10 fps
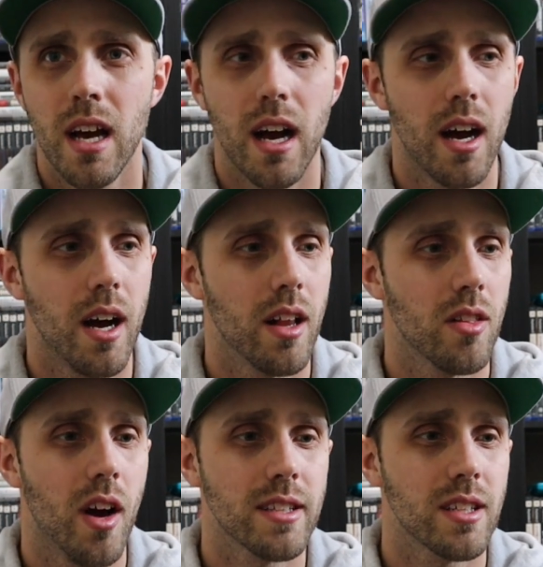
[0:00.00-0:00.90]

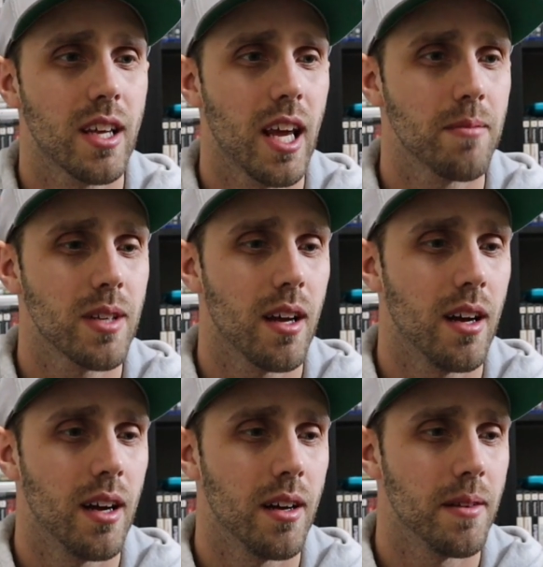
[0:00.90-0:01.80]
Lots of game
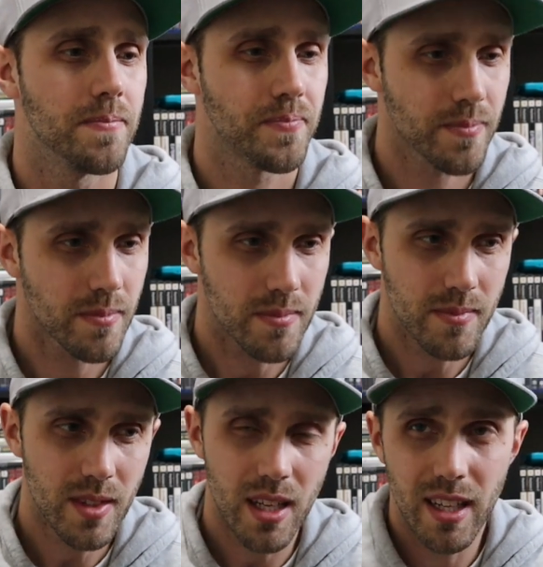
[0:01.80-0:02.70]

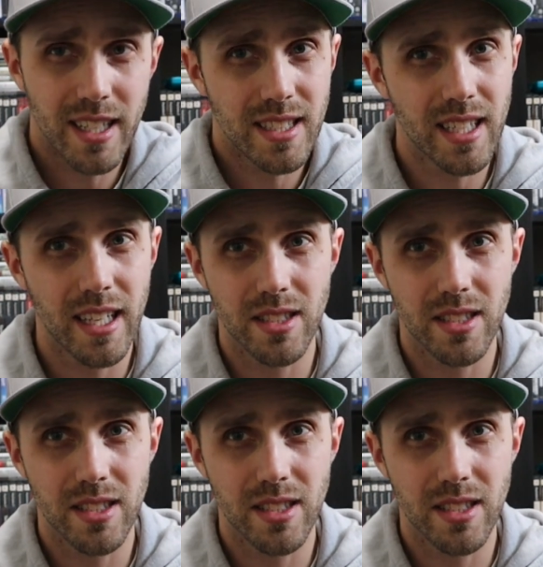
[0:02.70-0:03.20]
like I said,